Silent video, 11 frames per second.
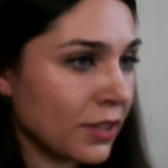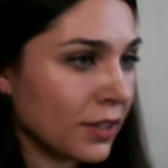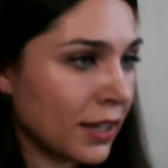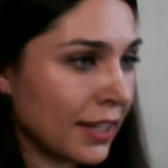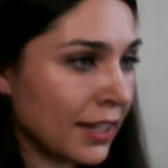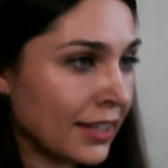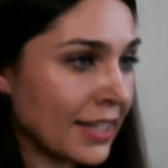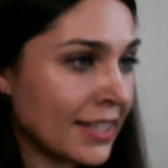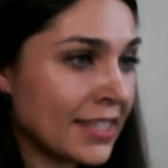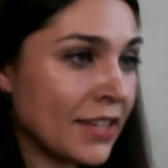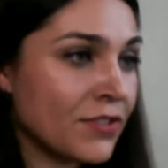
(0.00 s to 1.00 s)
And let's
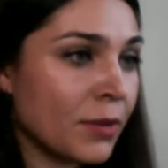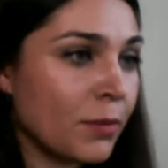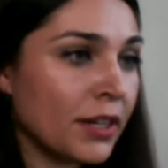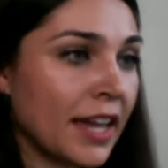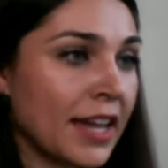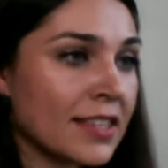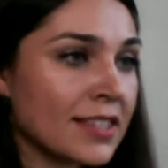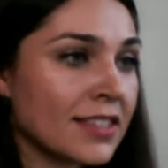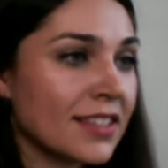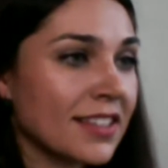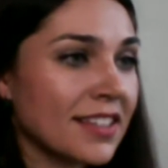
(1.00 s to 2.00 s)
see if somebody
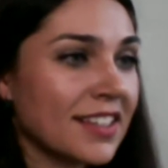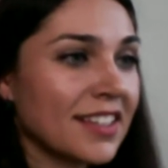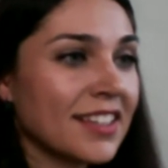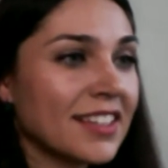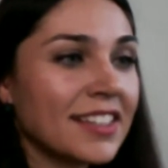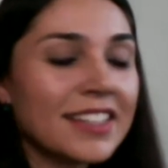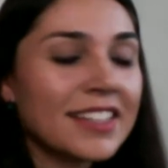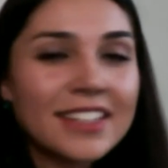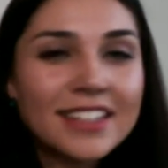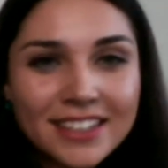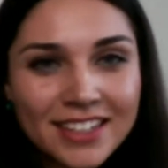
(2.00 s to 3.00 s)
has
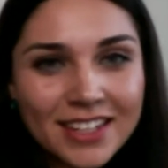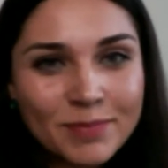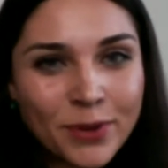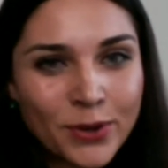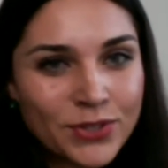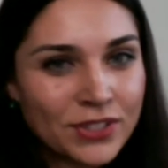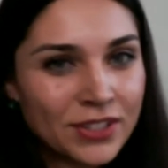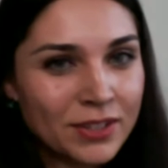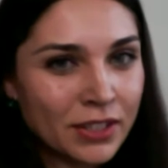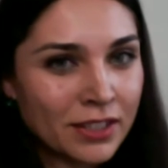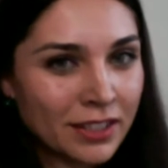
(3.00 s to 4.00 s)
posted
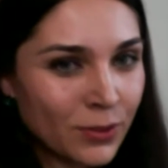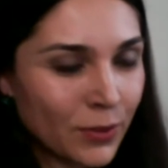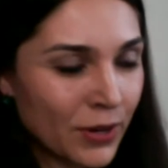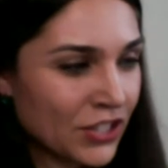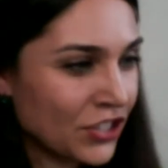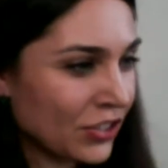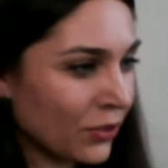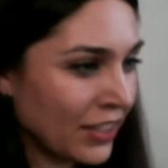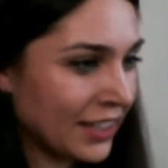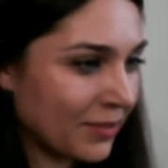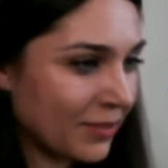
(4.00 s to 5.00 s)
a question already.